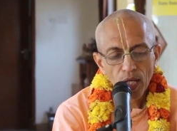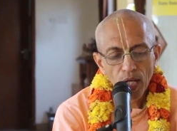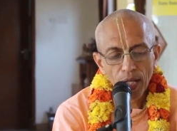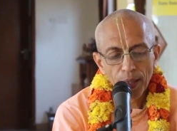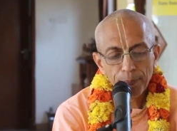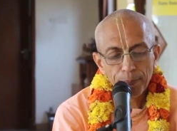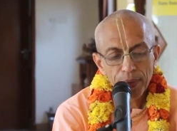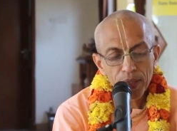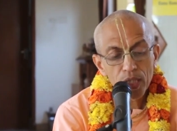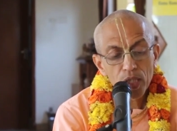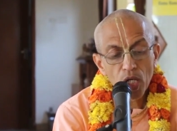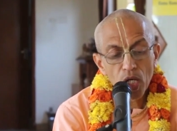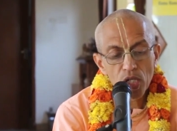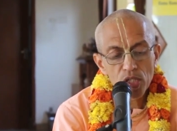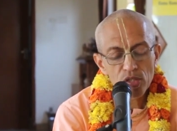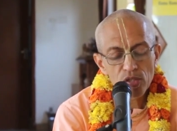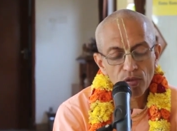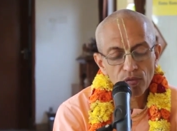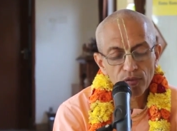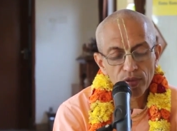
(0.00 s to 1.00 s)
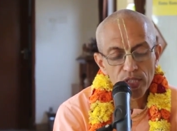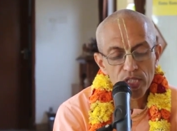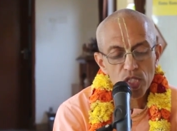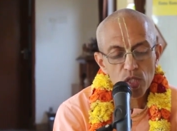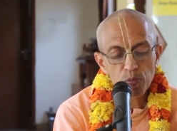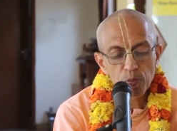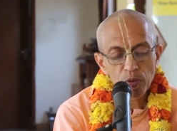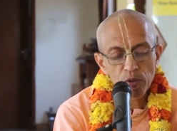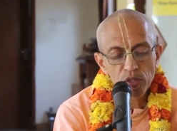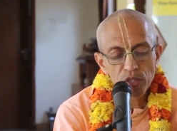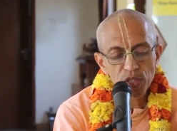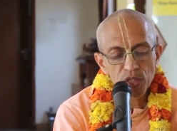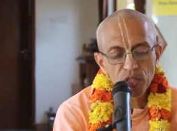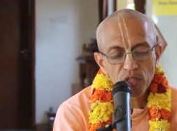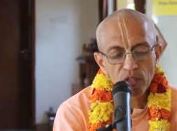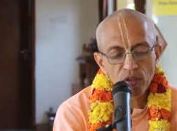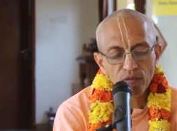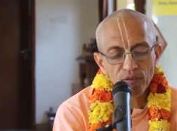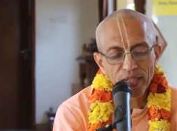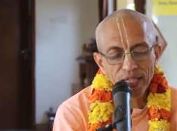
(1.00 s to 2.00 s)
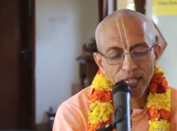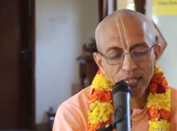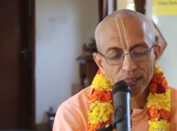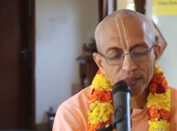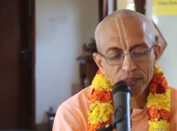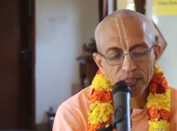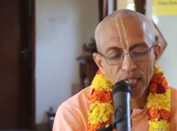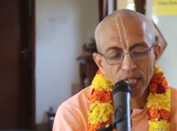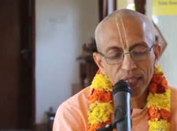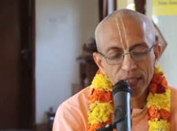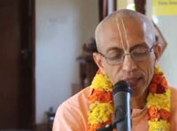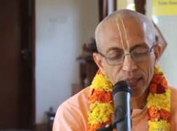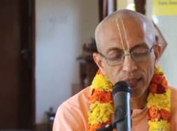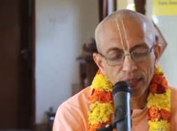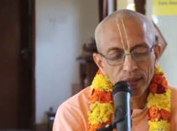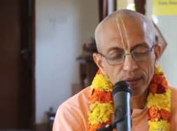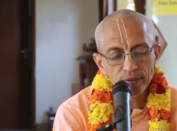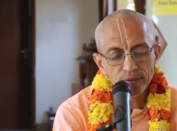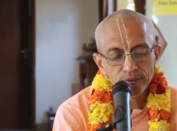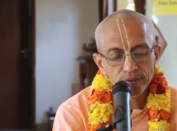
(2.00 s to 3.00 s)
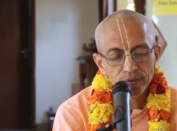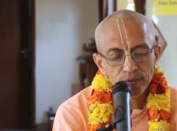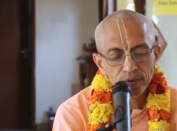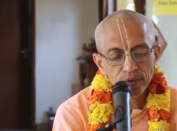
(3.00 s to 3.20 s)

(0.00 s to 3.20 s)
And because of this position of the Acharya,